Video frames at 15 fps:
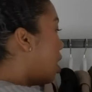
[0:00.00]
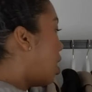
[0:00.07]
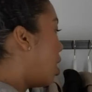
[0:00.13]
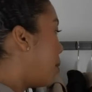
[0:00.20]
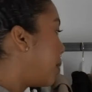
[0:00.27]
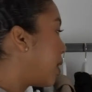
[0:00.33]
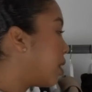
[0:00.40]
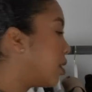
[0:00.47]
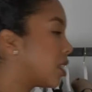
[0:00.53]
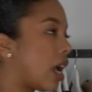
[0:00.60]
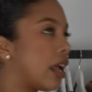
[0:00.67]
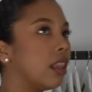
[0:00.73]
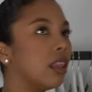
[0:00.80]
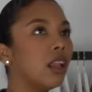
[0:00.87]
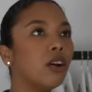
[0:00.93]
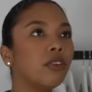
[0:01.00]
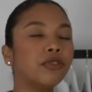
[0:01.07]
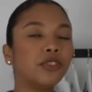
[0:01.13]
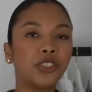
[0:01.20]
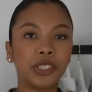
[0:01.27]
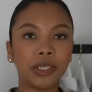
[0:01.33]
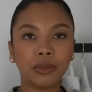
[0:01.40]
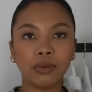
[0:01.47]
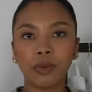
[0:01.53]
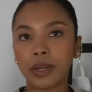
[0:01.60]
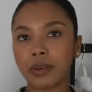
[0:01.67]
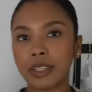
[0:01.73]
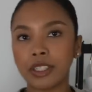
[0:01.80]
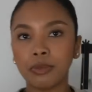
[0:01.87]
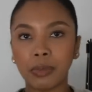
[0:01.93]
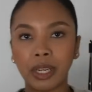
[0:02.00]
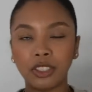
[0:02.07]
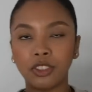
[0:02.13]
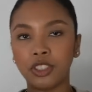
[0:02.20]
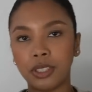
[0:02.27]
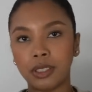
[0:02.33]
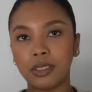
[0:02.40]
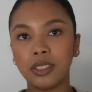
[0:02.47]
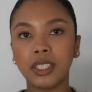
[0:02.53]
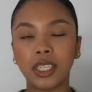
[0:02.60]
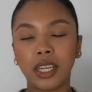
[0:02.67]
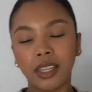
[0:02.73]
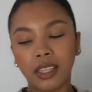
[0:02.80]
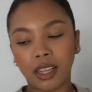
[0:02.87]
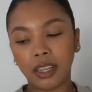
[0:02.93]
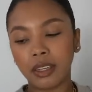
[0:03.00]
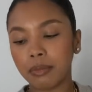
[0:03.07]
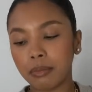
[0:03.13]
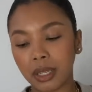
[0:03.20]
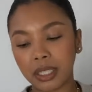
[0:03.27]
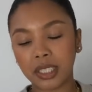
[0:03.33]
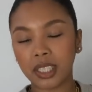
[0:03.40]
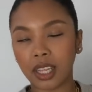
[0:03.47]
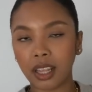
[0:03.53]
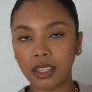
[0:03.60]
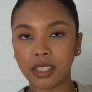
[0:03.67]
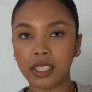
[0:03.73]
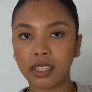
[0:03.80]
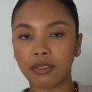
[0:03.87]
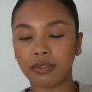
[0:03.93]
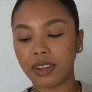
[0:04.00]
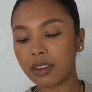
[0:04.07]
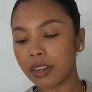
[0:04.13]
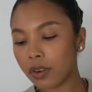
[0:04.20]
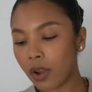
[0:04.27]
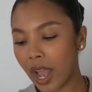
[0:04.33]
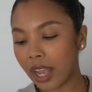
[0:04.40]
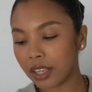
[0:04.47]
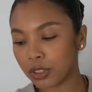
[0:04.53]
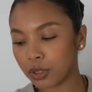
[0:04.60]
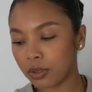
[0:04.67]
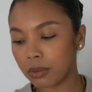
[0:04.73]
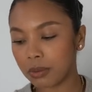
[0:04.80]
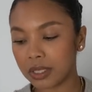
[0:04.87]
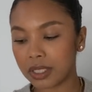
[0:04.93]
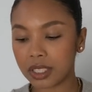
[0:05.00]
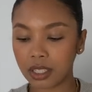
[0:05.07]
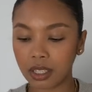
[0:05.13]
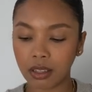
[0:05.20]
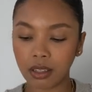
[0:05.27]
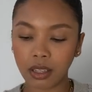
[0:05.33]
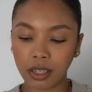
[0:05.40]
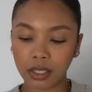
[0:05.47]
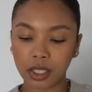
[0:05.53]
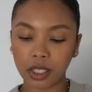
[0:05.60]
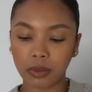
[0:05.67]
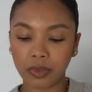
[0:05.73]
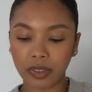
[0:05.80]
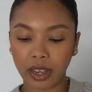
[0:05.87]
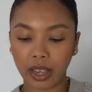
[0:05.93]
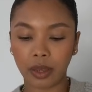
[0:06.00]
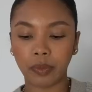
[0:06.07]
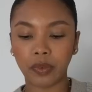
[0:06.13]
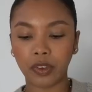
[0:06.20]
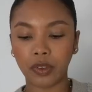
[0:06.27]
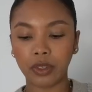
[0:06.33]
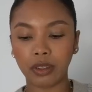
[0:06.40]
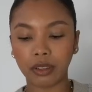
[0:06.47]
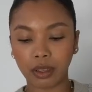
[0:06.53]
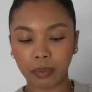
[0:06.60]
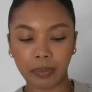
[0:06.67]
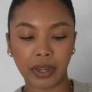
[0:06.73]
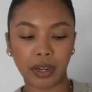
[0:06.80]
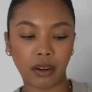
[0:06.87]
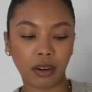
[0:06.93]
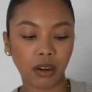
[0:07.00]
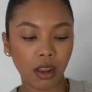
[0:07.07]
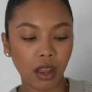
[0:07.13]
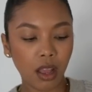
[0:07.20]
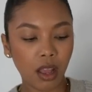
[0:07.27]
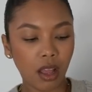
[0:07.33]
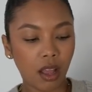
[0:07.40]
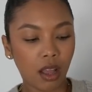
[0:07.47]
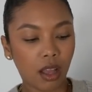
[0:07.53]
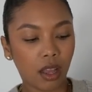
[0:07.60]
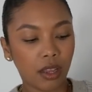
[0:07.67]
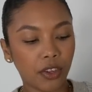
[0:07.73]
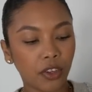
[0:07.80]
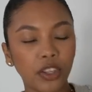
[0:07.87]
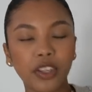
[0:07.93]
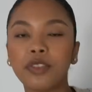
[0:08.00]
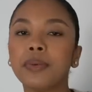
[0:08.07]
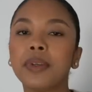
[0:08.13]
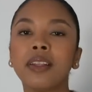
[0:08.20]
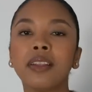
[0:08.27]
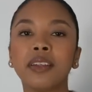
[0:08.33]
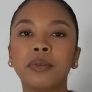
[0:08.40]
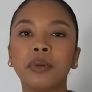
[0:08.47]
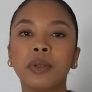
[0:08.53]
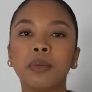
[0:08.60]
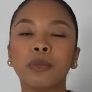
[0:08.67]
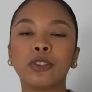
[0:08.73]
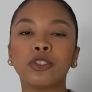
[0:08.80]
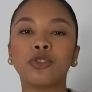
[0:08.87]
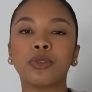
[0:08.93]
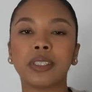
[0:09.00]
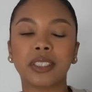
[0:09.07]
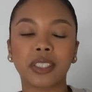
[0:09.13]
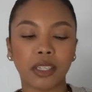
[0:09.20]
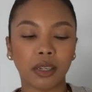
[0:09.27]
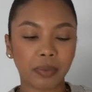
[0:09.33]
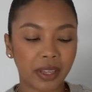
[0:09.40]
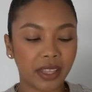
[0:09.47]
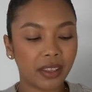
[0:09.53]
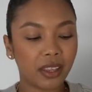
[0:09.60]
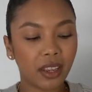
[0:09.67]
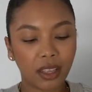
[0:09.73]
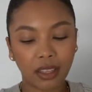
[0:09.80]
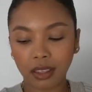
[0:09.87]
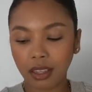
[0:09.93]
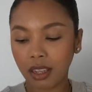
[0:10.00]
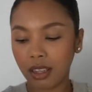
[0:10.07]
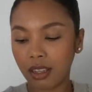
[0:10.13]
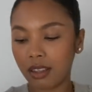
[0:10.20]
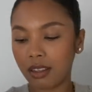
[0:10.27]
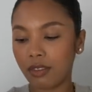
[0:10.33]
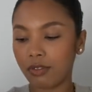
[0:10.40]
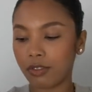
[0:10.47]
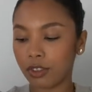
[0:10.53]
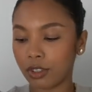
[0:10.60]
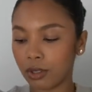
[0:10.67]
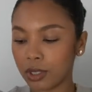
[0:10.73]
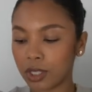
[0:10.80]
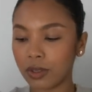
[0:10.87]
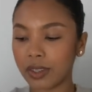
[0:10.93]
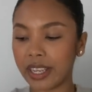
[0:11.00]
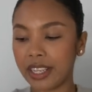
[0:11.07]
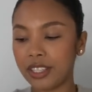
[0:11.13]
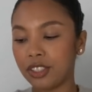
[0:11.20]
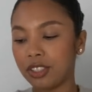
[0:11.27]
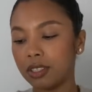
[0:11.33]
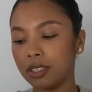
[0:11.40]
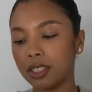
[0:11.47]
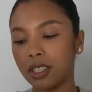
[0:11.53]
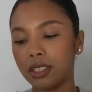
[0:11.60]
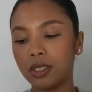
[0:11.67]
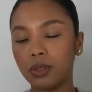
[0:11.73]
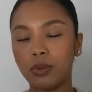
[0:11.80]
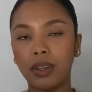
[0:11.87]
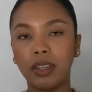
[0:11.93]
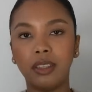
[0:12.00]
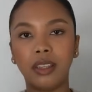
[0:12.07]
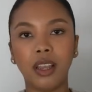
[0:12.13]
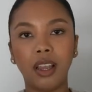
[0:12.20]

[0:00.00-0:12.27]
because I love wearing my jeans, and my style is like very casual, but still like sometimes you need you need to be a little bit more dressed up. And then for those occasions, that's when